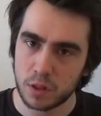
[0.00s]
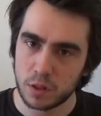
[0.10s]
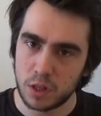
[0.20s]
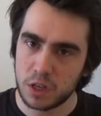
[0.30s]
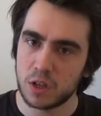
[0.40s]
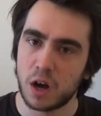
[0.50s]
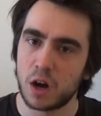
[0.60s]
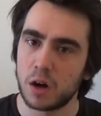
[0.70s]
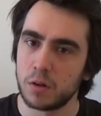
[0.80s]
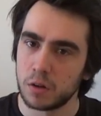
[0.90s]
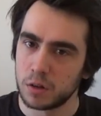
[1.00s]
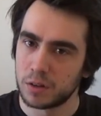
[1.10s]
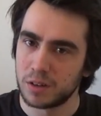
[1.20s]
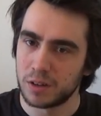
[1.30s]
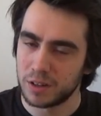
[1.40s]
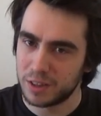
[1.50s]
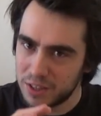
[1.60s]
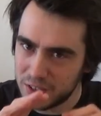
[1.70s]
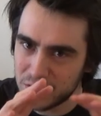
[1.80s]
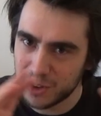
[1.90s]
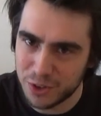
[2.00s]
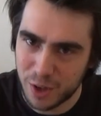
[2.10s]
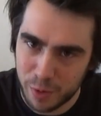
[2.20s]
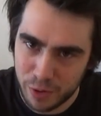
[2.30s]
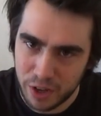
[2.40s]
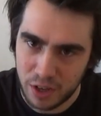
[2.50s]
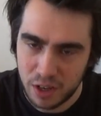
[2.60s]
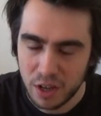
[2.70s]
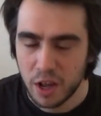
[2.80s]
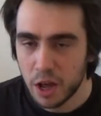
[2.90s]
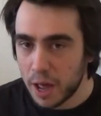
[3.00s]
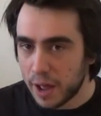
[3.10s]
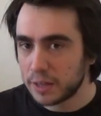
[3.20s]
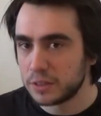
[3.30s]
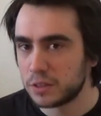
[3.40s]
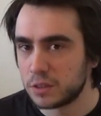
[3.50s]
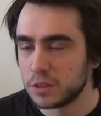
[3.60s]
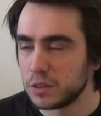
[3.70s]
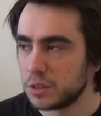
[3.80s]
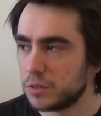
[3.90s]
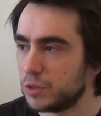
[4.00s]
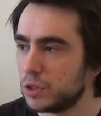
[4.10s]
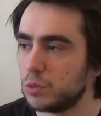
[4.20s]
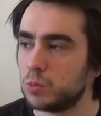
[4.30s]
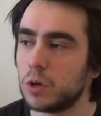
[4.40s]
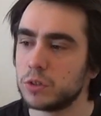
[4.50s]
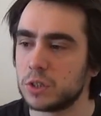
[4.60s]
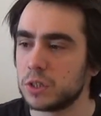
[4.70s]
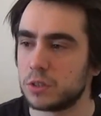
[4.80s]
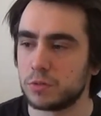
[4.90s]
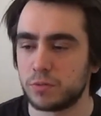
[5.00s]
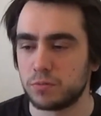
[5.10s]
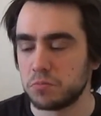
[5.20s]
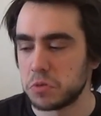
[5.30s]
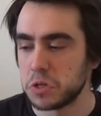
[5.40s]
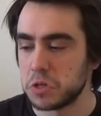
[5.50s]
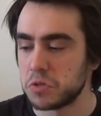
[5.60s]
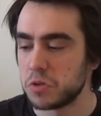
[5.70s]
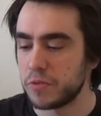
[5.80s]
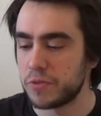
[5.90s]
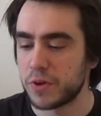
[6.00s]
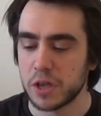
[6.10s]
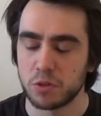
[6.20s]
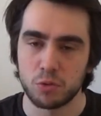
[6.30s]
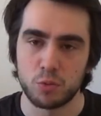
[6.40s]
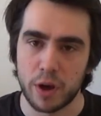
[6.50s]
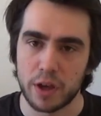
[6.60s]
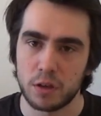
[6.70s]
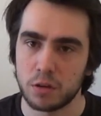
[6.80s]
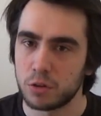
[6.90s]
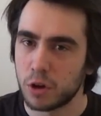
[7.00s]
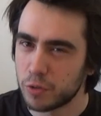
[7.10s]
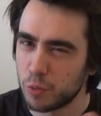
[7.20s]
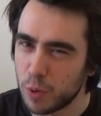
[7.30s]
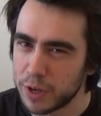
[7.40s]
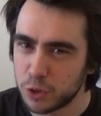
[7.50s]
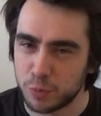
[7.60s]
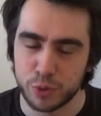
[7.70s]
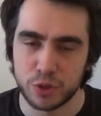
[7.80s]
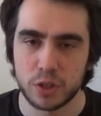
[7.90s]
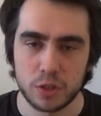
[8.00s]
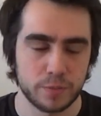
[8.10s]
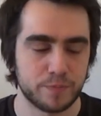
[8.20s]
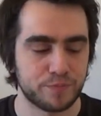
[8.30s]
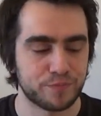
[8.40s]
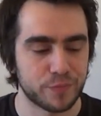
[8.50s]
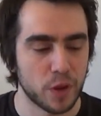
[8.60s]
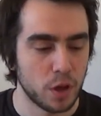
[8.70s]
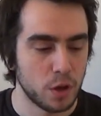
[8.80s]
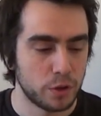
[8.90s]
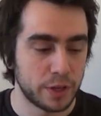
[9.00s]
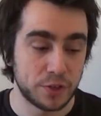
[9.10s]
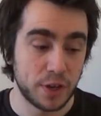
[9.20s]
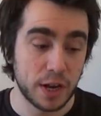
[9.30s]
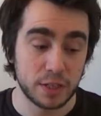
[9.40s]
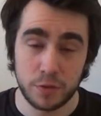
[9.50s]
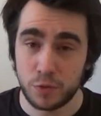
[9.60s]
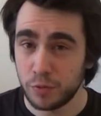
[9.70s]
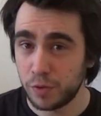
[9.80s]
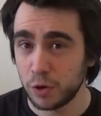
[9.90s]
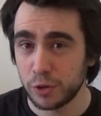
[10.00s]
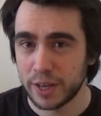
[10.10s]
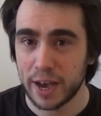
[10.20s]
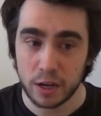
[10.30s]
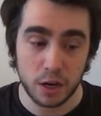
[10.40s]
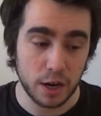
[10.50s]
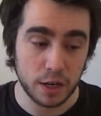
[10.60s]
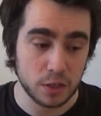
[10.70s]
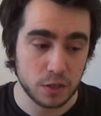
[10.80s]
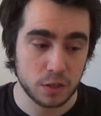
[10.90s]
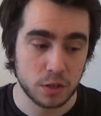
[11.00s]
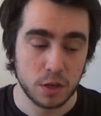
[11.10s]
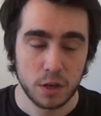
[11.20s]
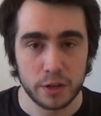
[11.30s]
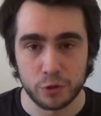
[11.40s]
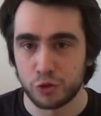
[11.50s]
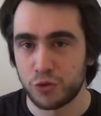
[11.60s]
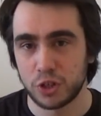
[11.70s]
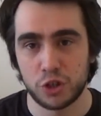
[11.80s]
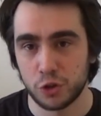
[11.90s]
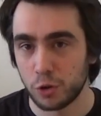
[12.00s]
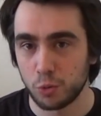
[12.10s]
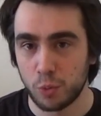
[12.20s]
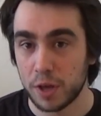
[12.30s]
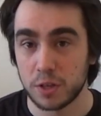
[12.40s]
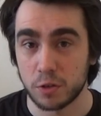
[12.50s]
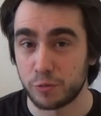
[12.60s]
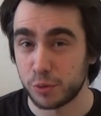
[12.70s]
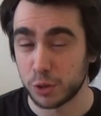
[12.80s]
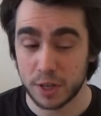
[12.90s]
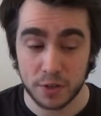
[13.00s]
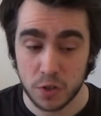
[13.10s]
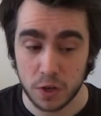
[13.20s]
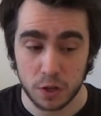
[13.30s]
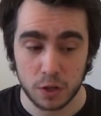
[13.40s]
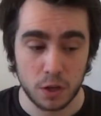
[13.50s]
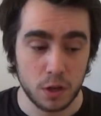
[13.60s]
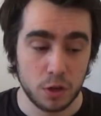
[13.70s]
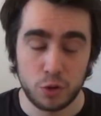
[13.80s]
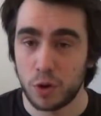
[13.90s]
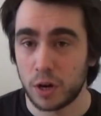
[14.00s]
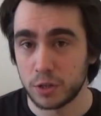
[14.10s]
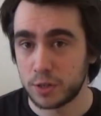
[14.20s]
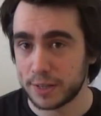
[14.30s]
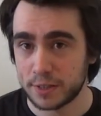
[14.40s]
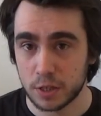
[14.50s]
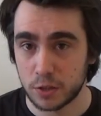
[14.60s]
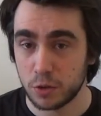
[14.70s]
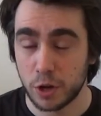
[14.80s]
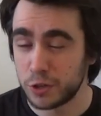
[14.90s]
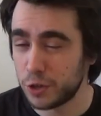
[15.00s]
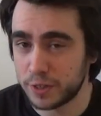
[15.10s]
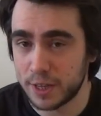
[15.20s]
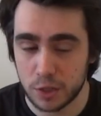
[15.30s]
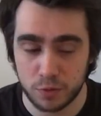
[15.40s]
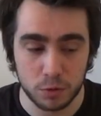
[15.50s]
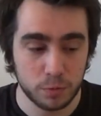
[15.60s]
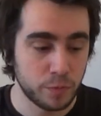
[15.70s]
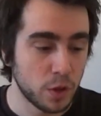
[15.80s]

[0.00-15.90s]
This is the summary, and if you want it in a final way, another way to put it, you can say that if you follow the guidelines and the traditional ways of protesting, you are unsuccessful.